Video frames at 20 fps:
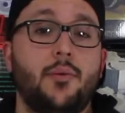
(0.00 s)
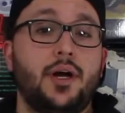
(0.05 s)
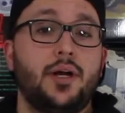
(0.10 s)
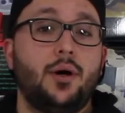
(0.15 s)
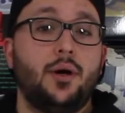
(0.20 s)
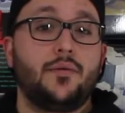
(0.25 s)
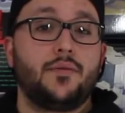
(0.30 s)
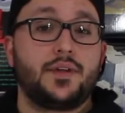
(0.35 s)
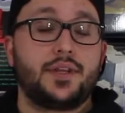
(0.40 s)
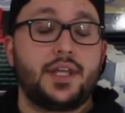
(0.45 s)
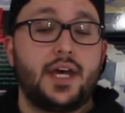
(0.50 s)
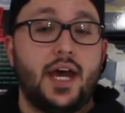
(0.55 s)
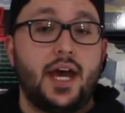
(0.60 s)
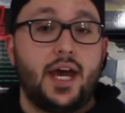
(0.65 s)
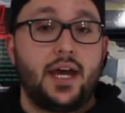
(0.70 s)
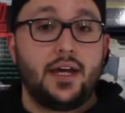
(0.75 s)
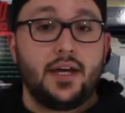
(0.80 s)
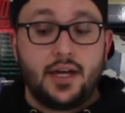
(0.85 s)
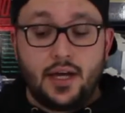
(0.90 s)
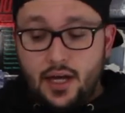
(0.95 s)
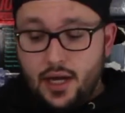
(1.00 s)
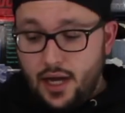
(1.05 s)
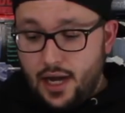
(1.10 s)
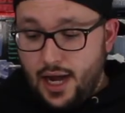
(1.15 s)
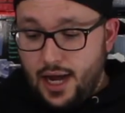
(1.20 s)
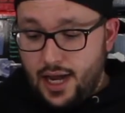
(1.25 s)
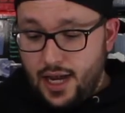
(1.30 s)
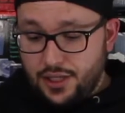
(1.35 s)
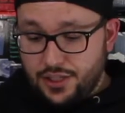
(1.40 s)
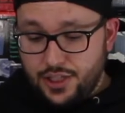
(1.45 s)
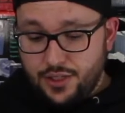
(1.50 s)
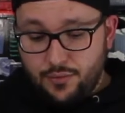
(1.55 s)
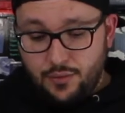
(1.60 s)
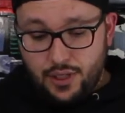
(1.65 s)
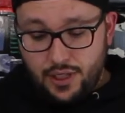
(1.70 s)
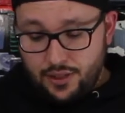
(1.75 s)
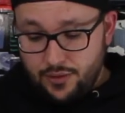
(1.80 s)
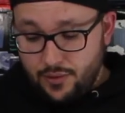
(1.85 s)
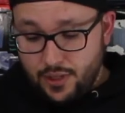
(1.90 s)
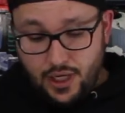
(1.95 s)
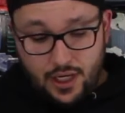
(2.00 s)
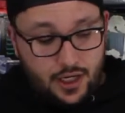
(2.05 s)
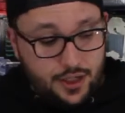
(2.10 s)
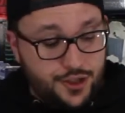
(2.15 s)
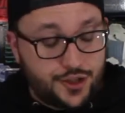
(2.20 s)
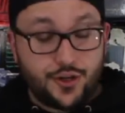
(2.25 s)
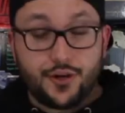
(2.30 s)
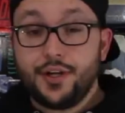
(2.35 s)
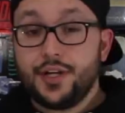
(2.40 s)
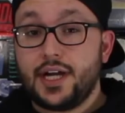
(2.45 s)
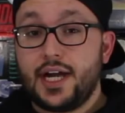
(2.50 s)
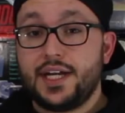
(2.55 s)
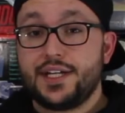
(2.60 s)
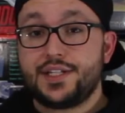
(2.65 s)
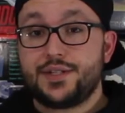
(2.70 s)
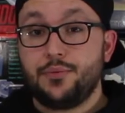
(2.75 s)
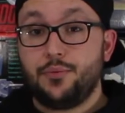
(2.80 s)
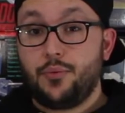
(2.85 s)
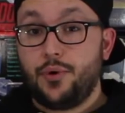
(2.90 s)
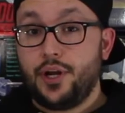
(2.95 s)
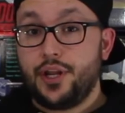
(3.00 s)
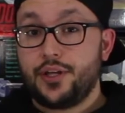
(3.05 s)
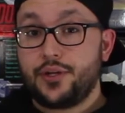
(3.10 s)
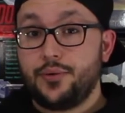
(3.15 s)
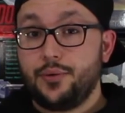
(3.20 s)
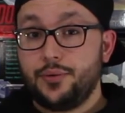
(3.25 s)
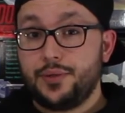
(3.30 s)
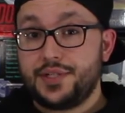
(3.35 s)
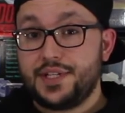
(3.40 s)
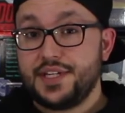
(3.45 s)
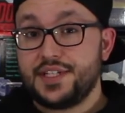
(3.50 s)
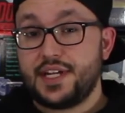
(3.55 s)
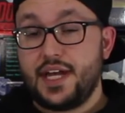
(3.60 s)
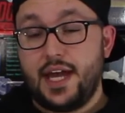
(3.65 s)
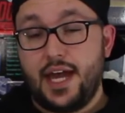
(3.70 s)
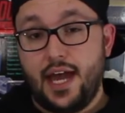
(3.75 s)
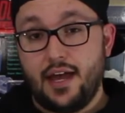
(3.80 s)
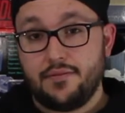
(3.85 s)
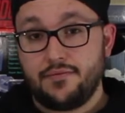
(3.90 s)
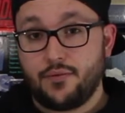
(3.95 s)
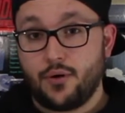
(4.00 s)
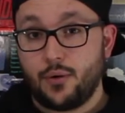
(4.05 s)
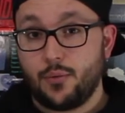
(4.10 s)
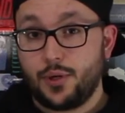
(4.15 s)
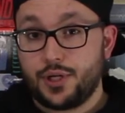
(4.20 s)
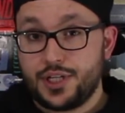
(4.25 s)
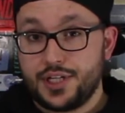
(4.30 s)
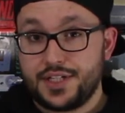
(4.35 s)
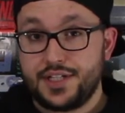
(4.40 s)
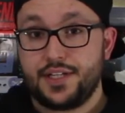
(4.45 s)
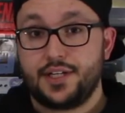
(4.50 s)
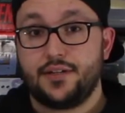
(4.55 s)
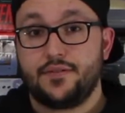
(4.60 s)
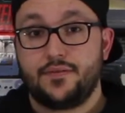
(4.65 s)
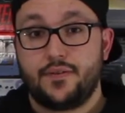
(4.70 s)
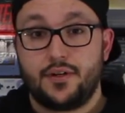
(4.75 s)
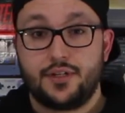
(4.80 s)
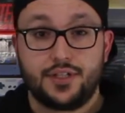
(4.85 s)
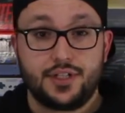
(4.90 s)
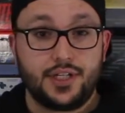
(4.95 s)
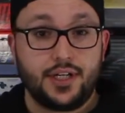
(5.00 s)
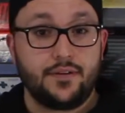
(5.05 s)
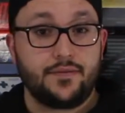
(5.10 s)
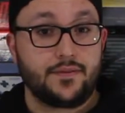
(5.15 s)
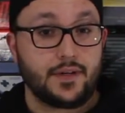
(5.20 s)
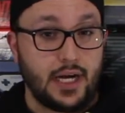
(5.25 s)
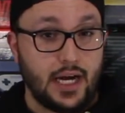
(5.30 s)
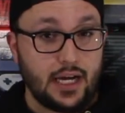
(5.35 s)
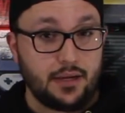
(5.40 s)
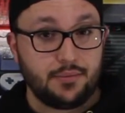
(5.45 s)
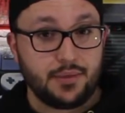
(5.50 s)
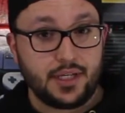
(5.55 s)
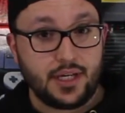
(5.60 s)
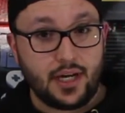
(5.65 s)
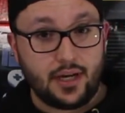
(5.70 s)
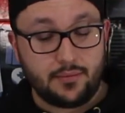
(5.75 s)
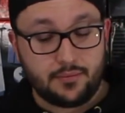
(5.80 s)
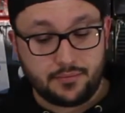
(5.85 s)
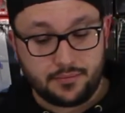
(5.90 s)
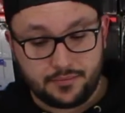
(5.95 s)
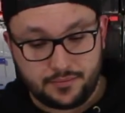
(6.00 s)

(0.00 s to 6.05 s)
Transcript: went over that, I actually want to show you guys one of the coolest things I have for it, which is the conversion kit for IBM.